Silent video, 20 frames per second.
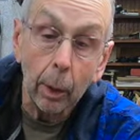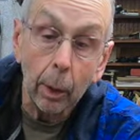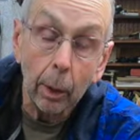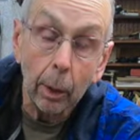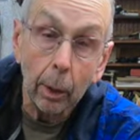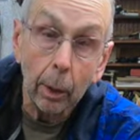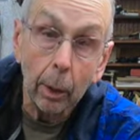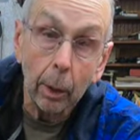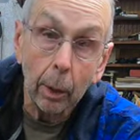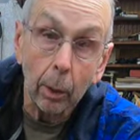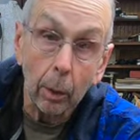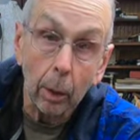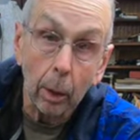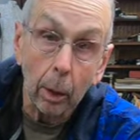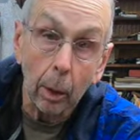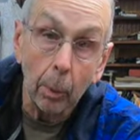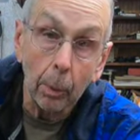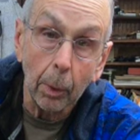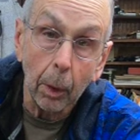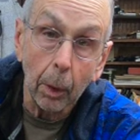deer will
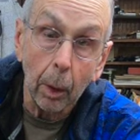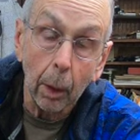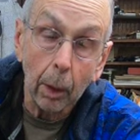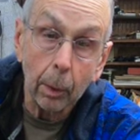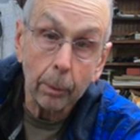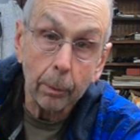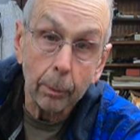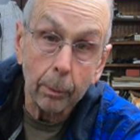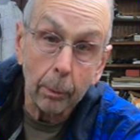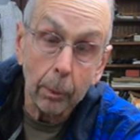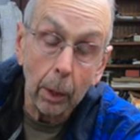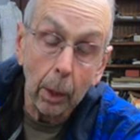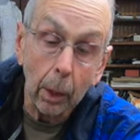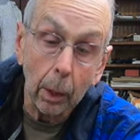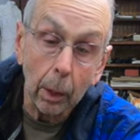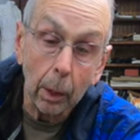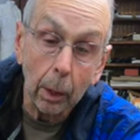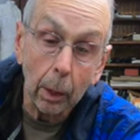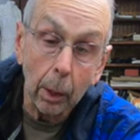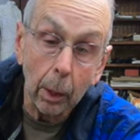come along
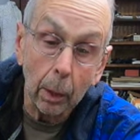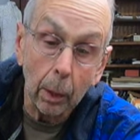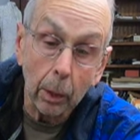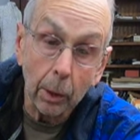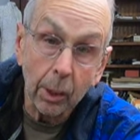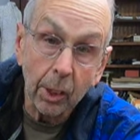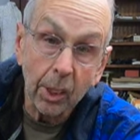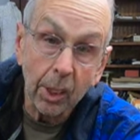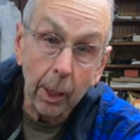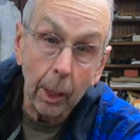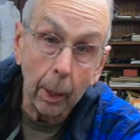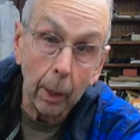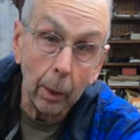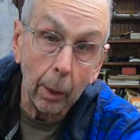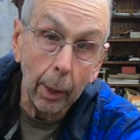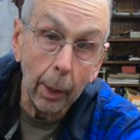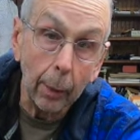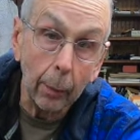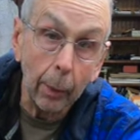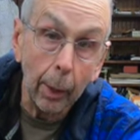and they'll stick their
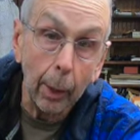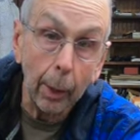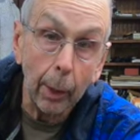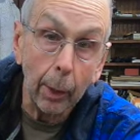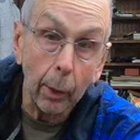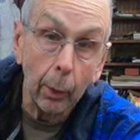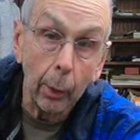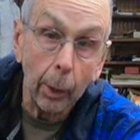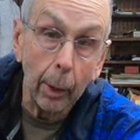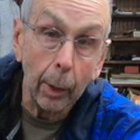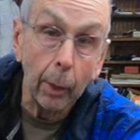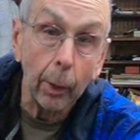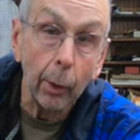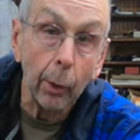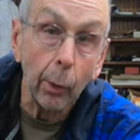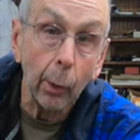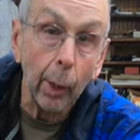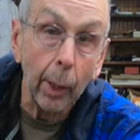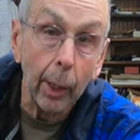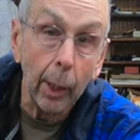head right down in it and
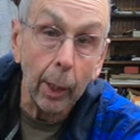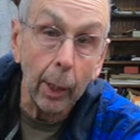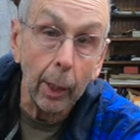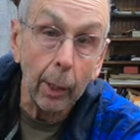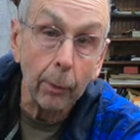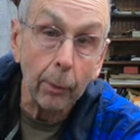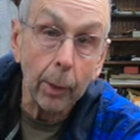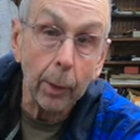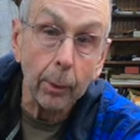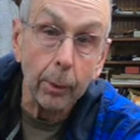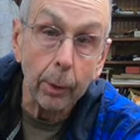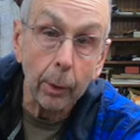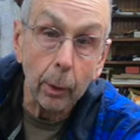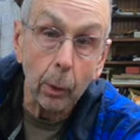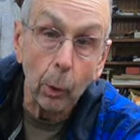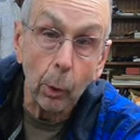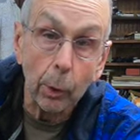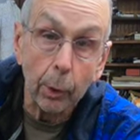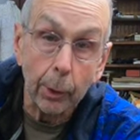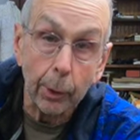drink out of it. And of
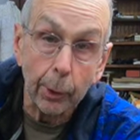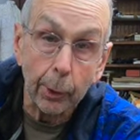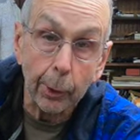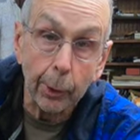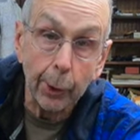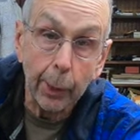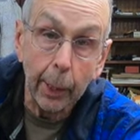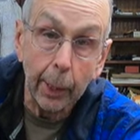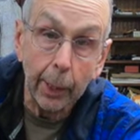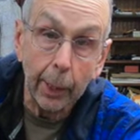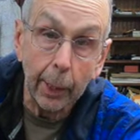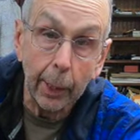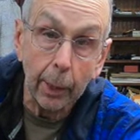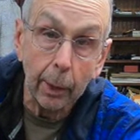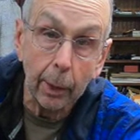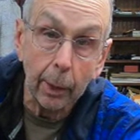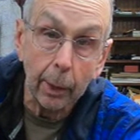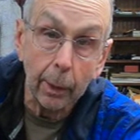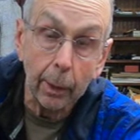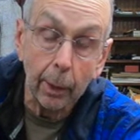course they're shedding
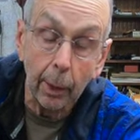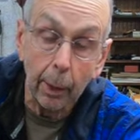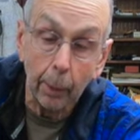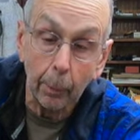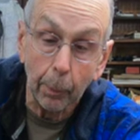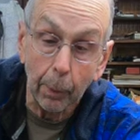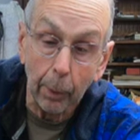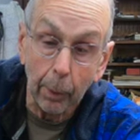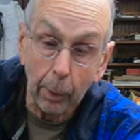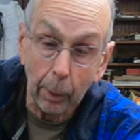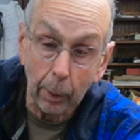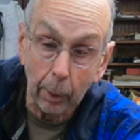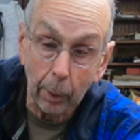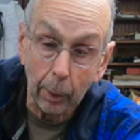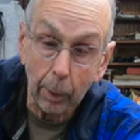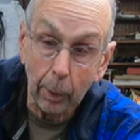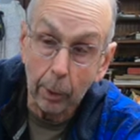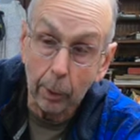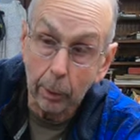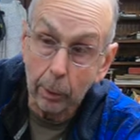this time of the
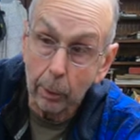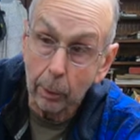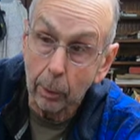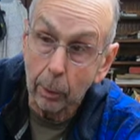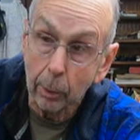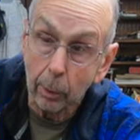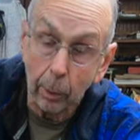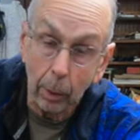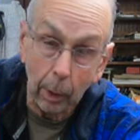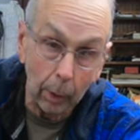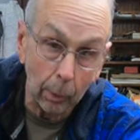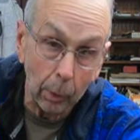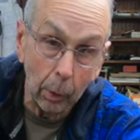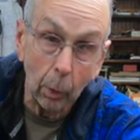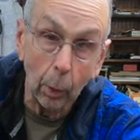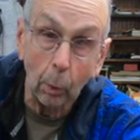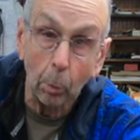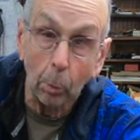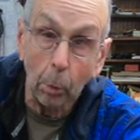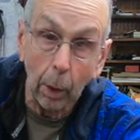year, and so you'll have a
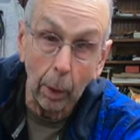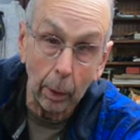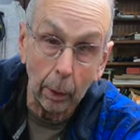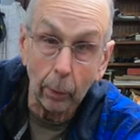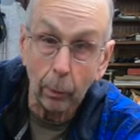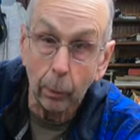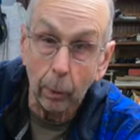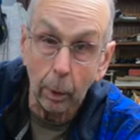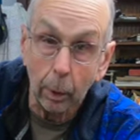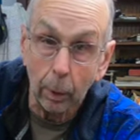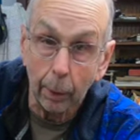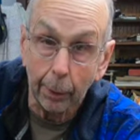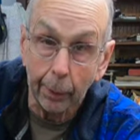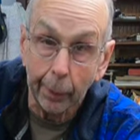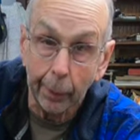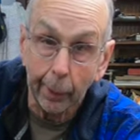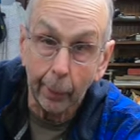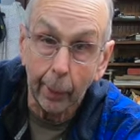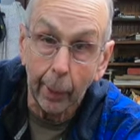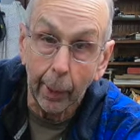whole bucket full of
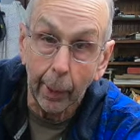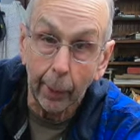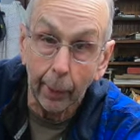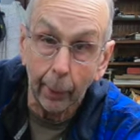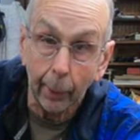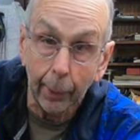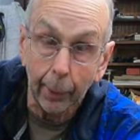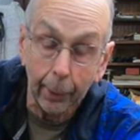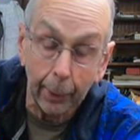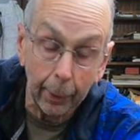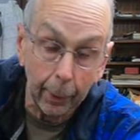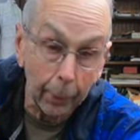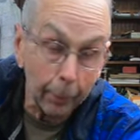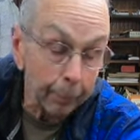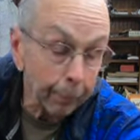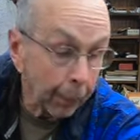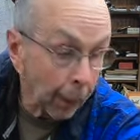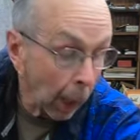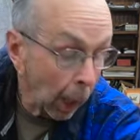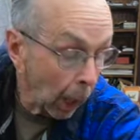deer hair in there.
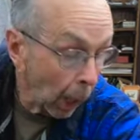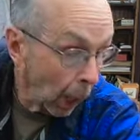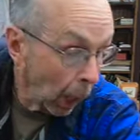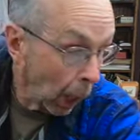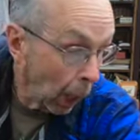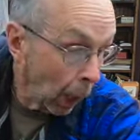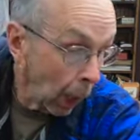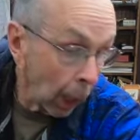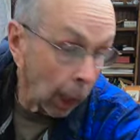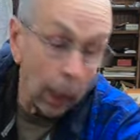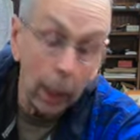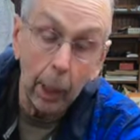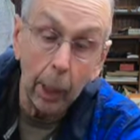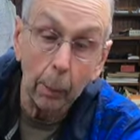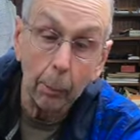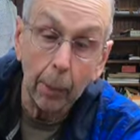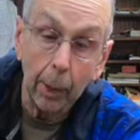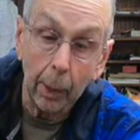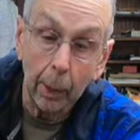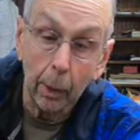Yeah, it
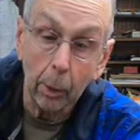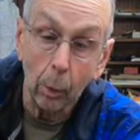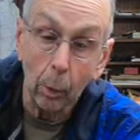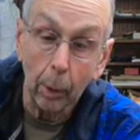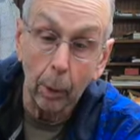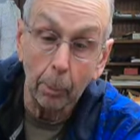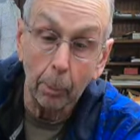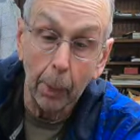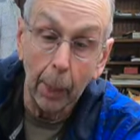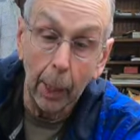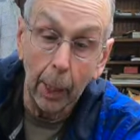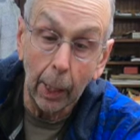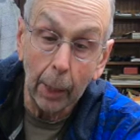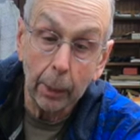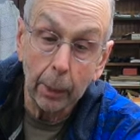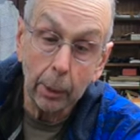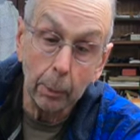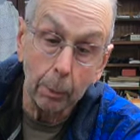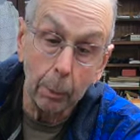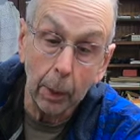makes quite a mess,
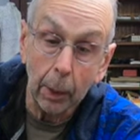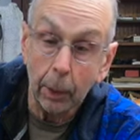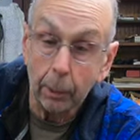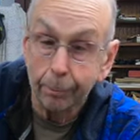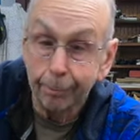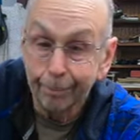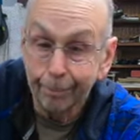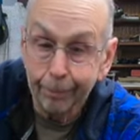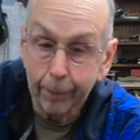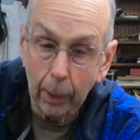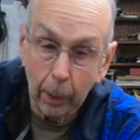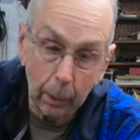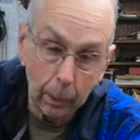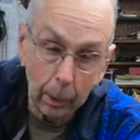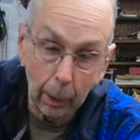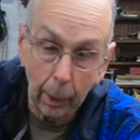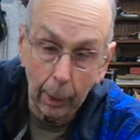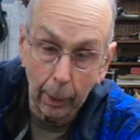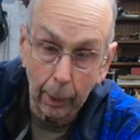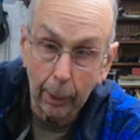but
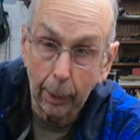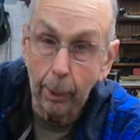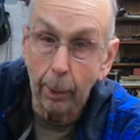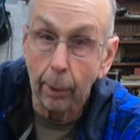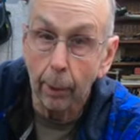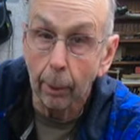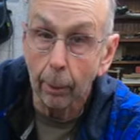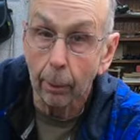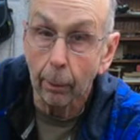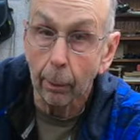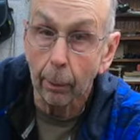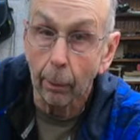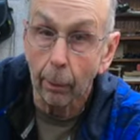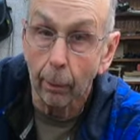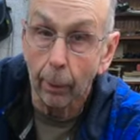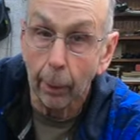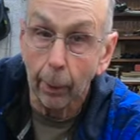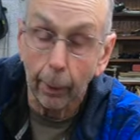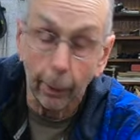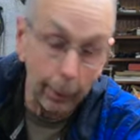I guess it doesn't hurt
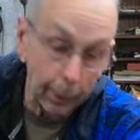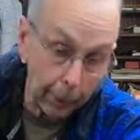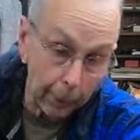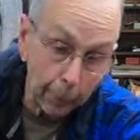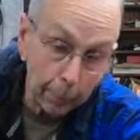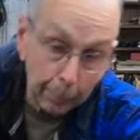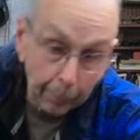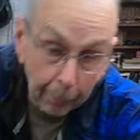anything.